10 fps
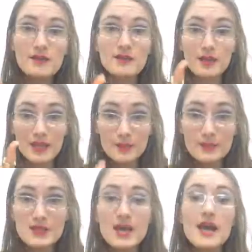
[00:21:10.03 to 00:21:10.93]
the
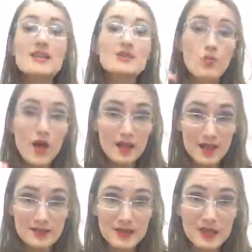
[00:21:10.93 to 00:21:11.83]
lips, as well
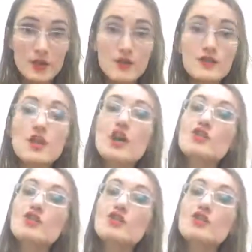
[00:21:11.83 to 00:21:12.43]
as the clitoris.